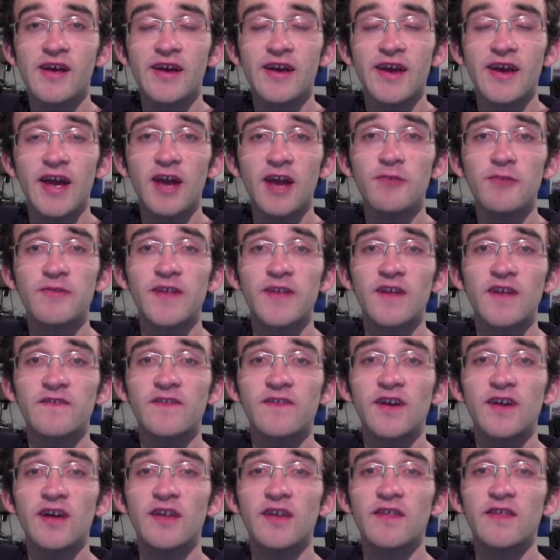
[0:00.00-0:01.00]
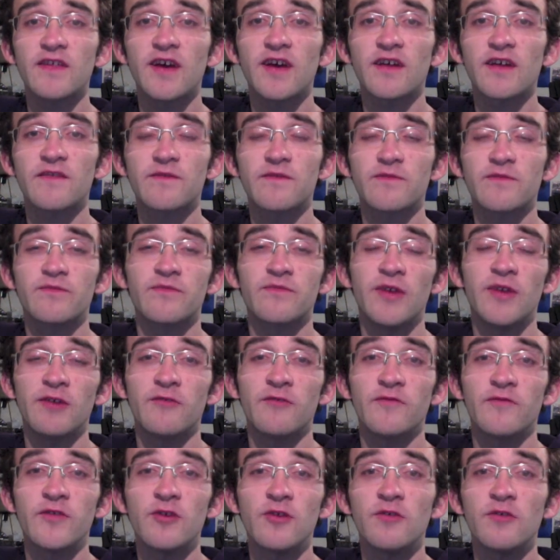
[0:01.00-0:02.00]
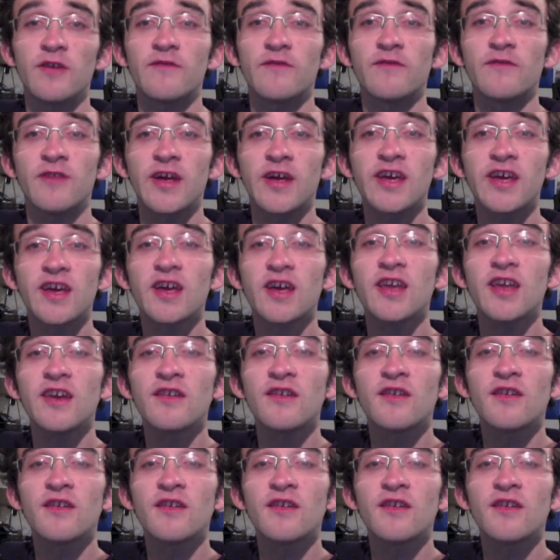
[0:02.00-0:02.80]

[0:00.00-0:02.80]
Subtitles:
And with that said, that is my review of Lincoln.